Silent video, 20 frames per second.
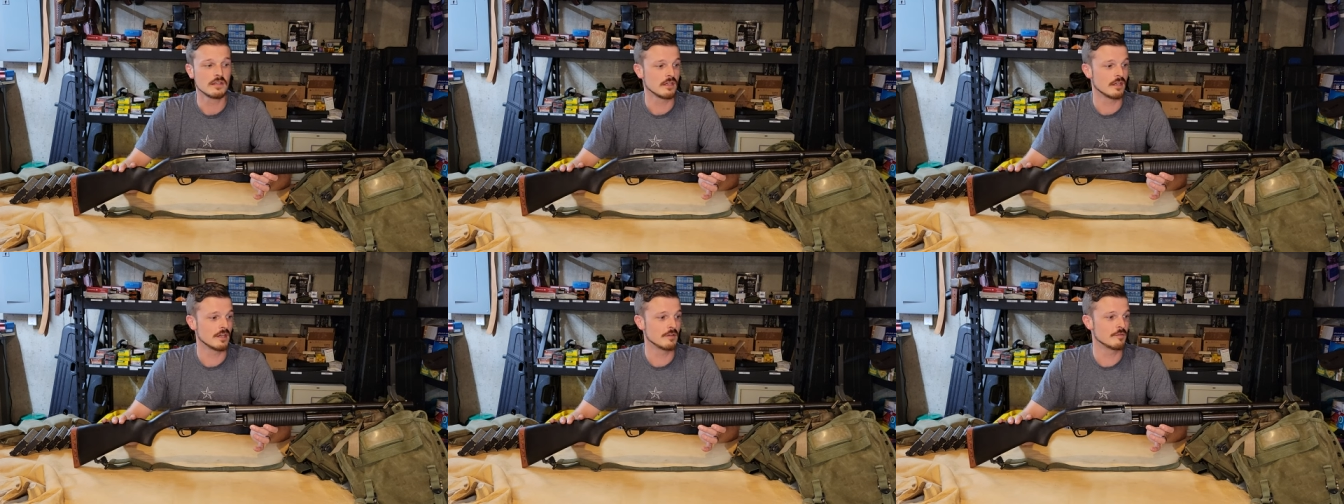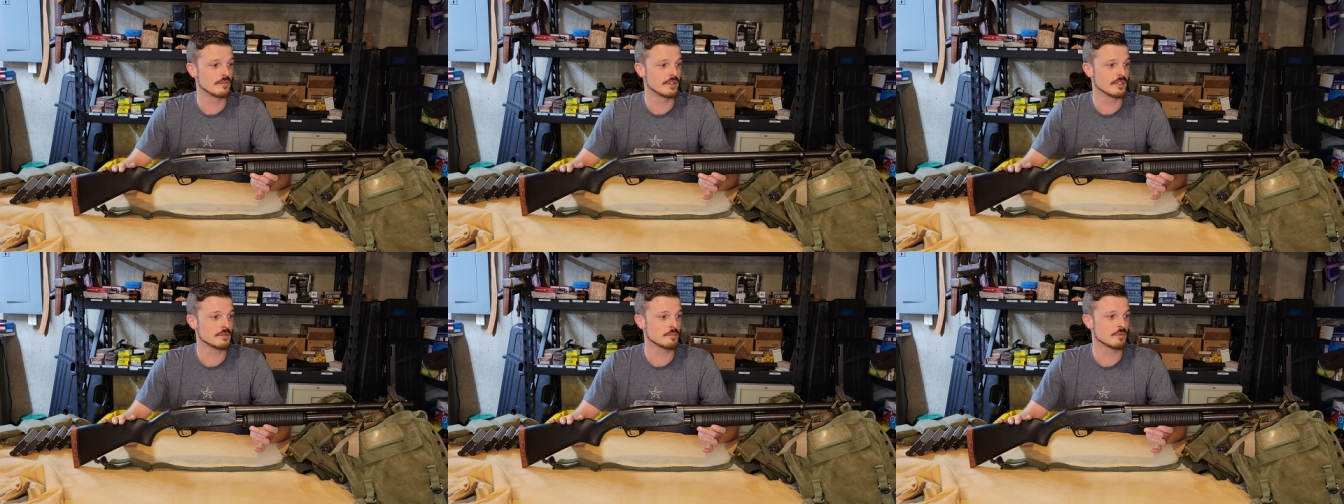
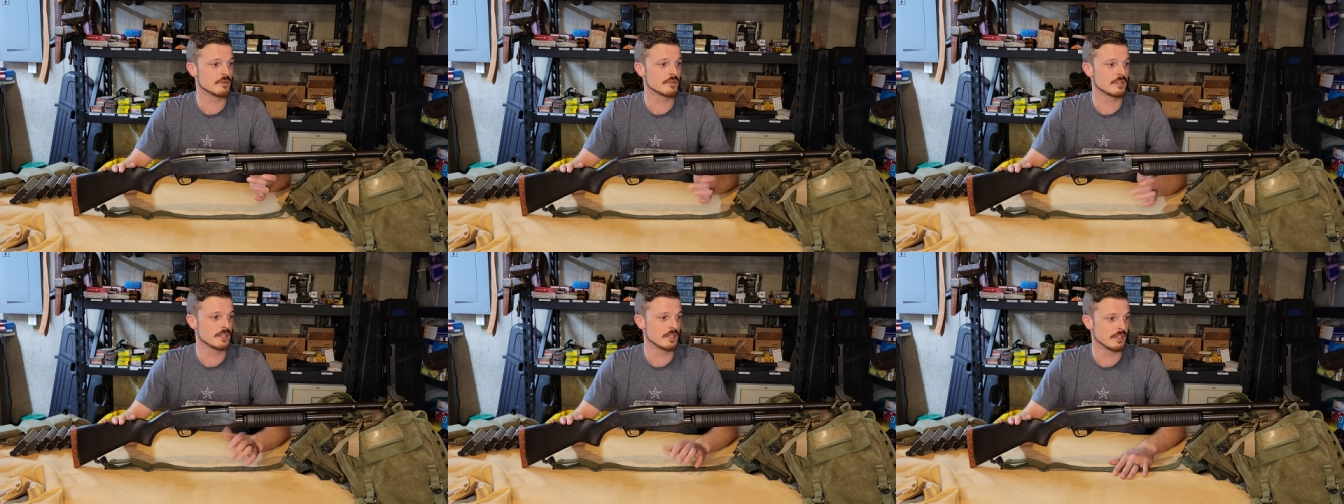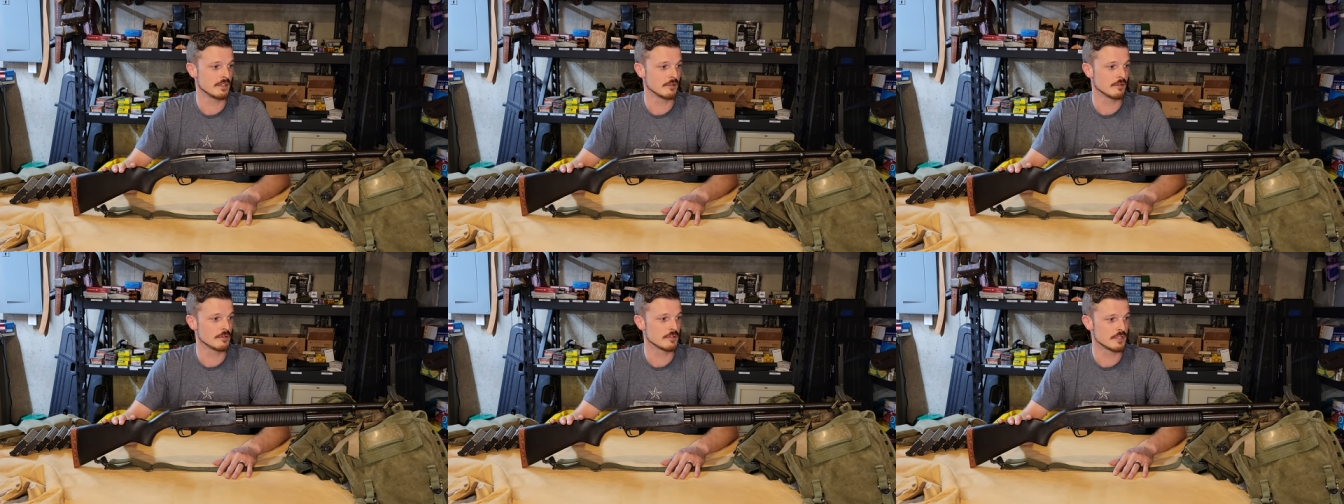of this
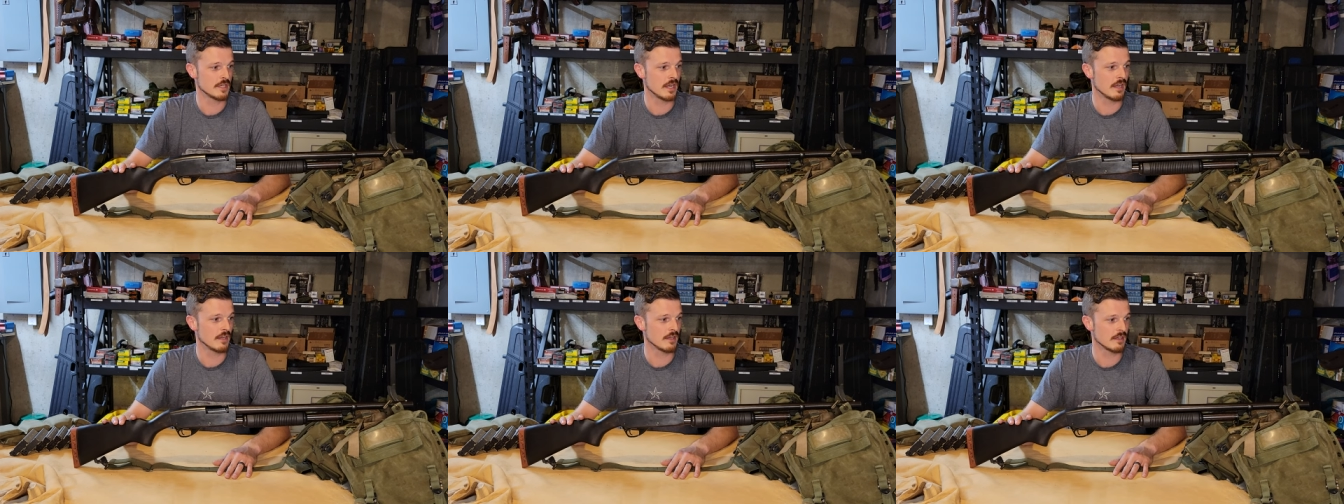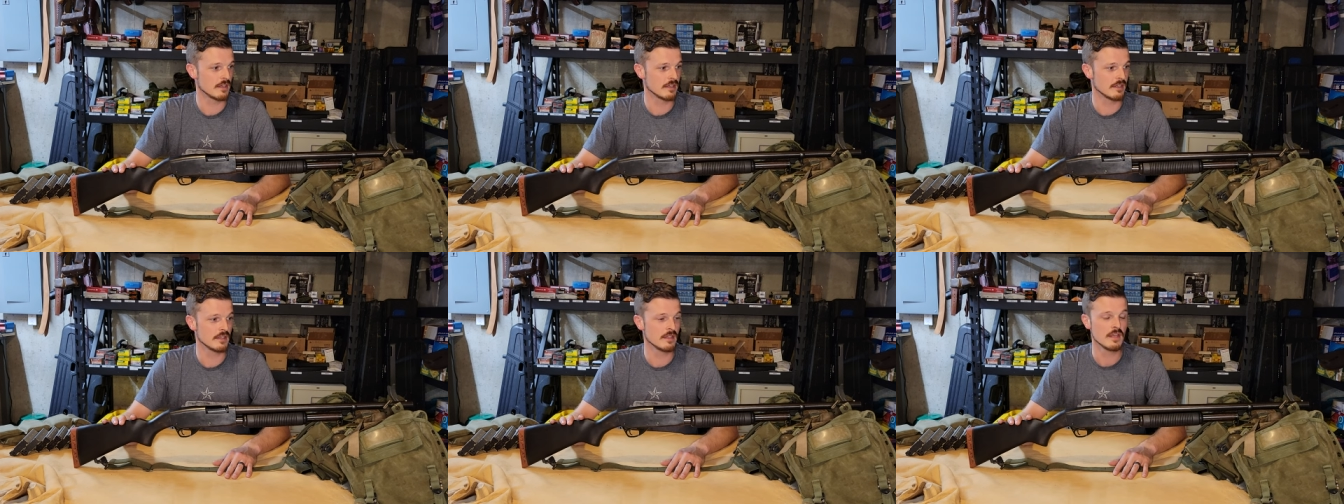particular
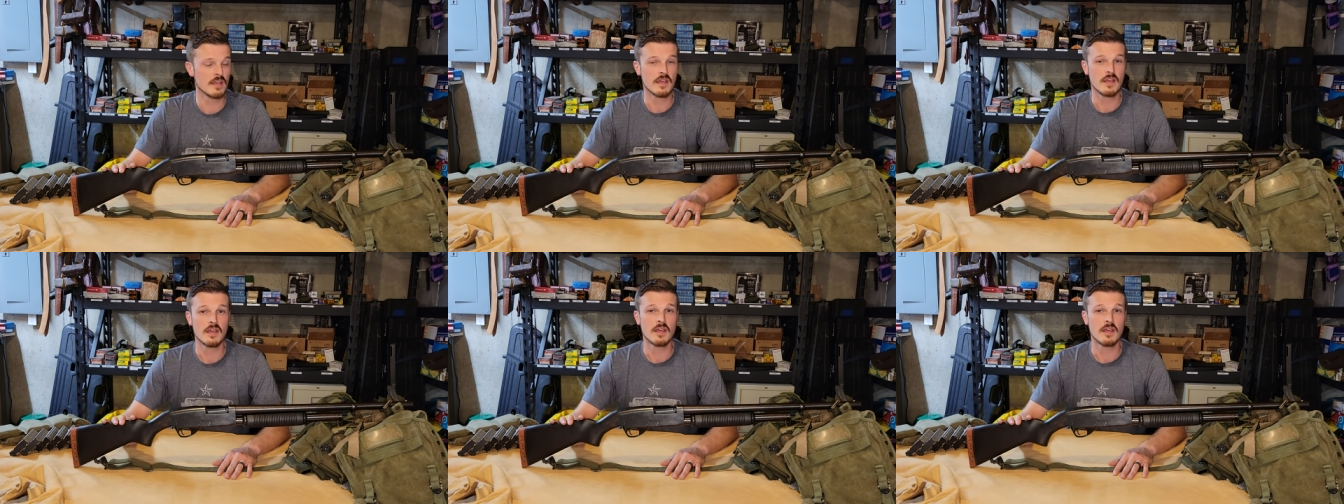shotgun,